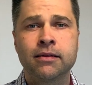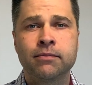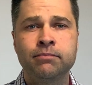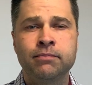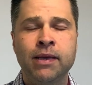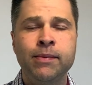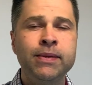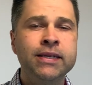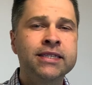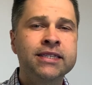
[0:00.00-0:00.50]

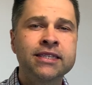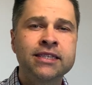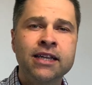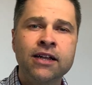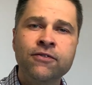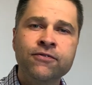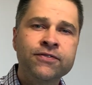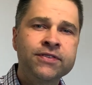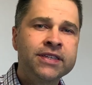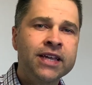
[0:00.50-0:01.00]
maybe
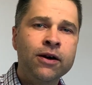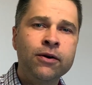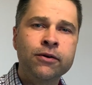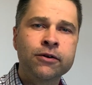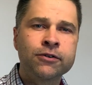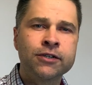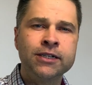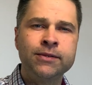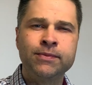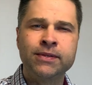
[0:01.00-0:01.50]
self-doubt
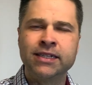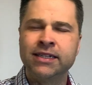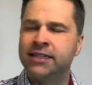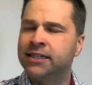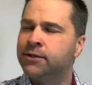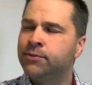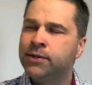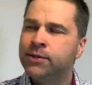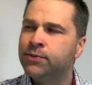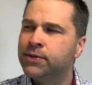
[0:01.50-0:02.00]
crept in.
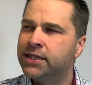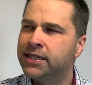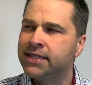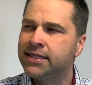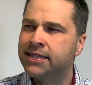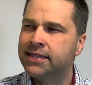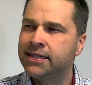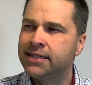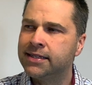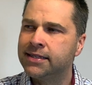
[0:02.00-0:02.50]
Did we really
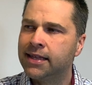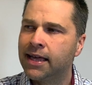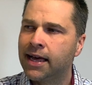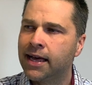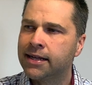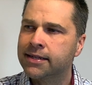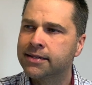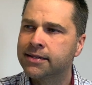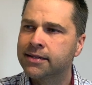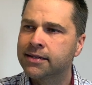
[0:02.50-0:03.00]
see
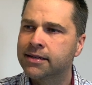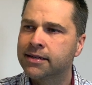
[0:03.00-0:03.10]
that?